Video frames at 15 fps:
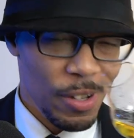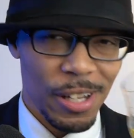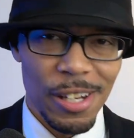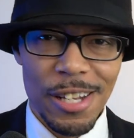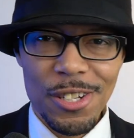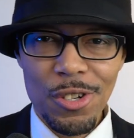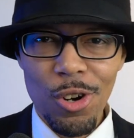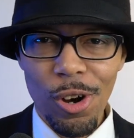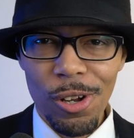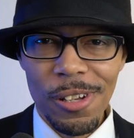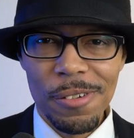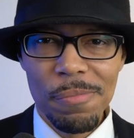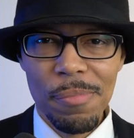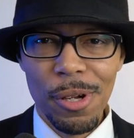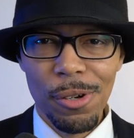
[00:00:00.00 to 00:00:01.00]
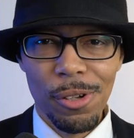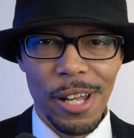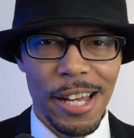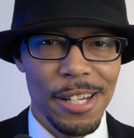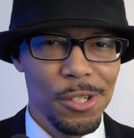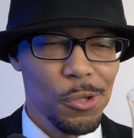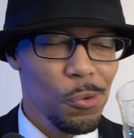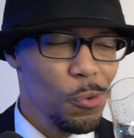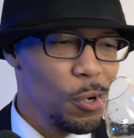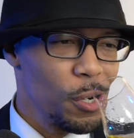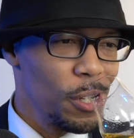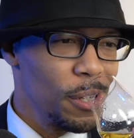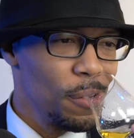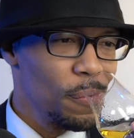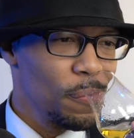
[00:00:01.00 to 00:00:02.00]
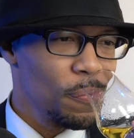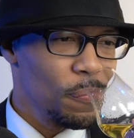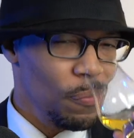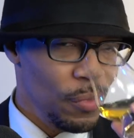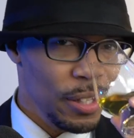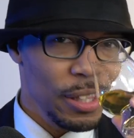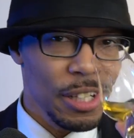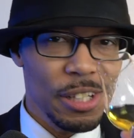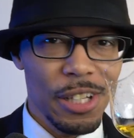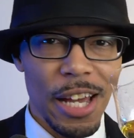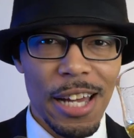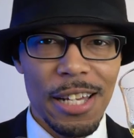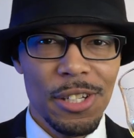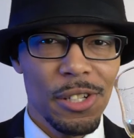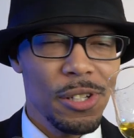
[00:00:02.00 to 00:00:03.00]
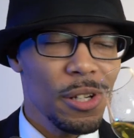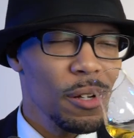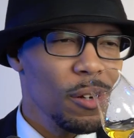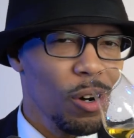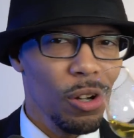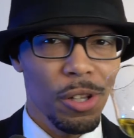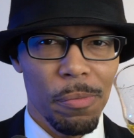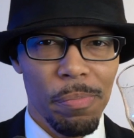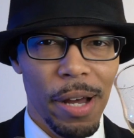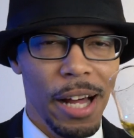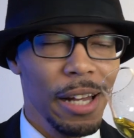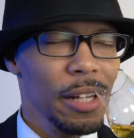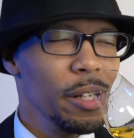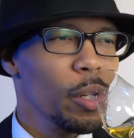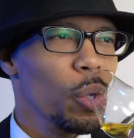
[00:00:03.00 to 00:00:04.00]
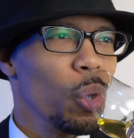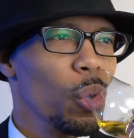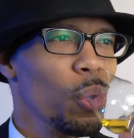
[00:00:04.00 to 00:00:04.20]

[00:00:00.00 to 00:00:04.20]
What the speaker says: Let's call it middle-aged wood. The taste on the palate,